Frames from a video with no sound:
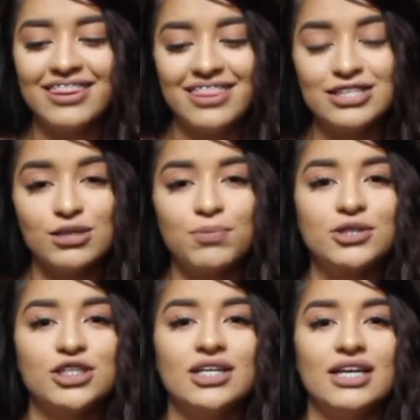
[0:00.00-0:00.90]
this
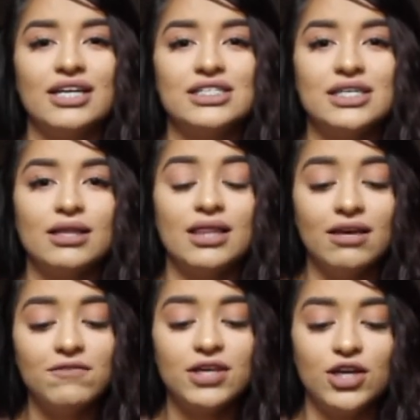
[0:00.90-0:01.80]
opportunity to
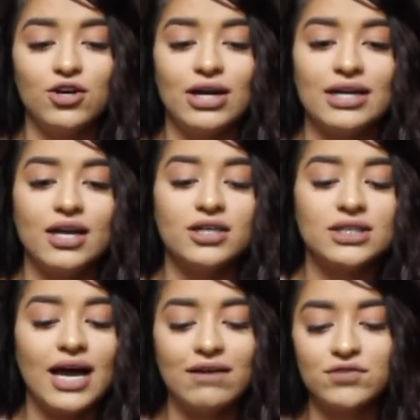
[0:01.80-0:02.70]
live here and not
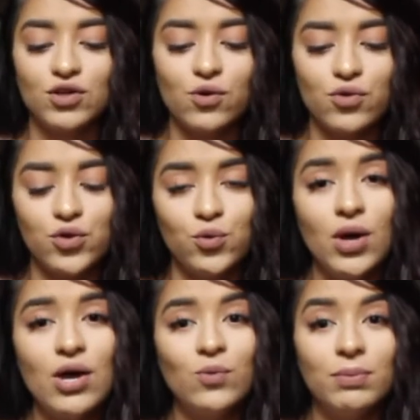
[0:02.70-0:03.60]
have to go through
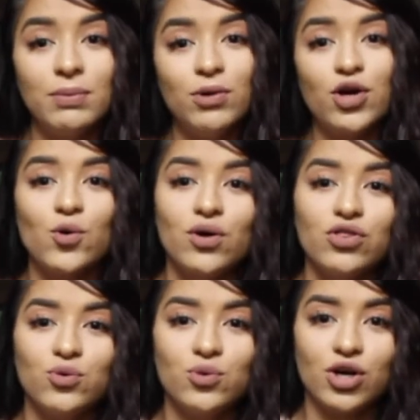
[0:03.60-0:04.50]
what people are going
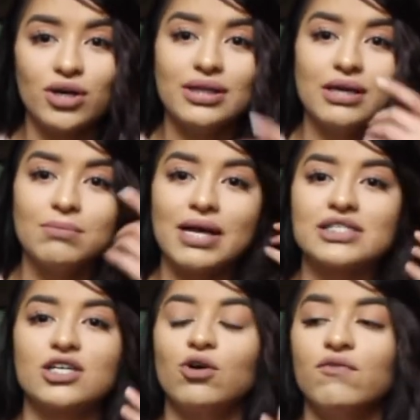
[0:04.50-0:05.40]
through currently in
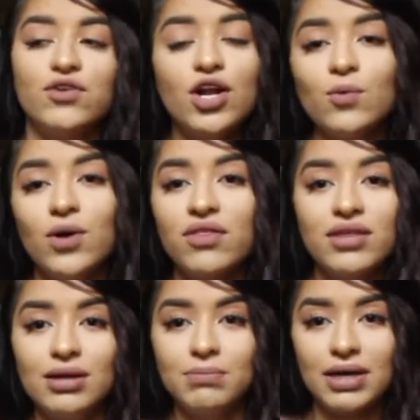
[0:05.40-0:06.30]
Mexico. If you're not
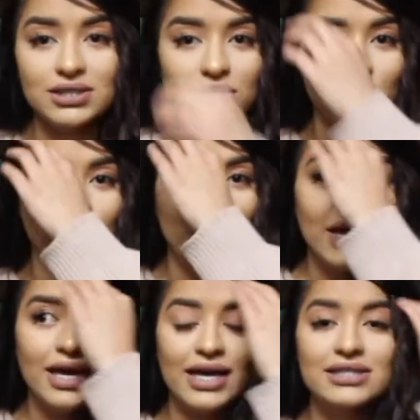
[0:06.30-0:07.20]
wealthy in Mexico,
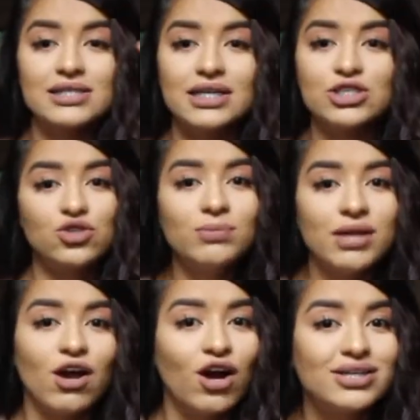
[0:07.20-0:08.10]
it's
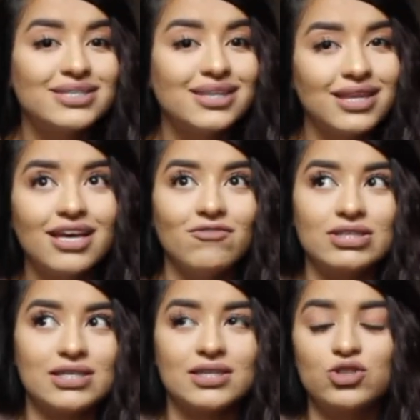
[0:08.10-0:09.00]
extremely hard to live.
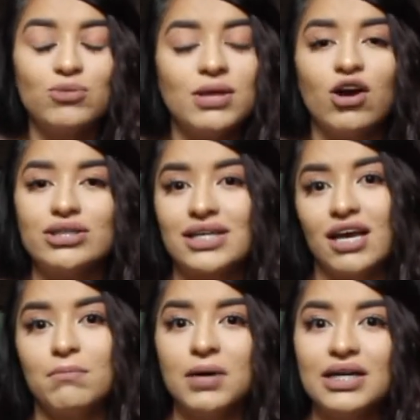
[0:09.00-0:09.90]
It's extremely hard to
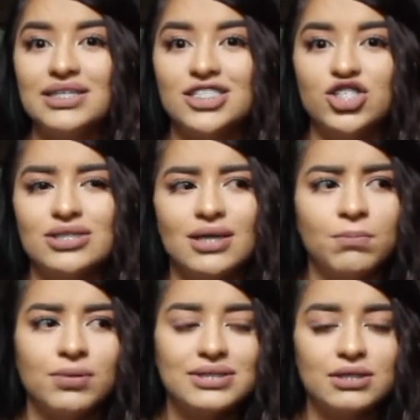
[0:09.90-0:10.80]
get money to just
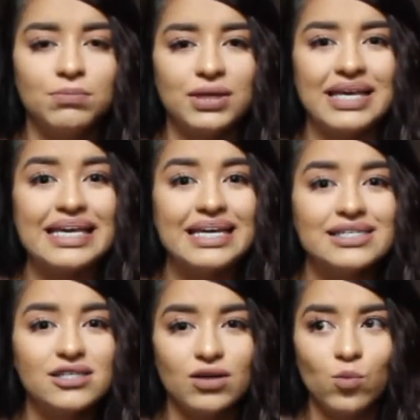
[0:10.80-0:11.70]
seem, simply
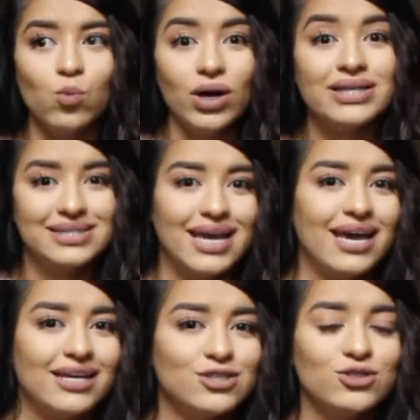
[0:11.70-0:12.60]
eat one
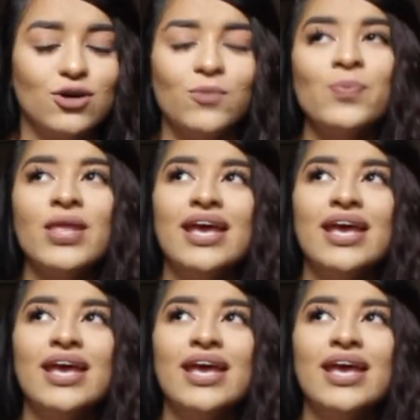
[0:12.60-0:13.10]
day. So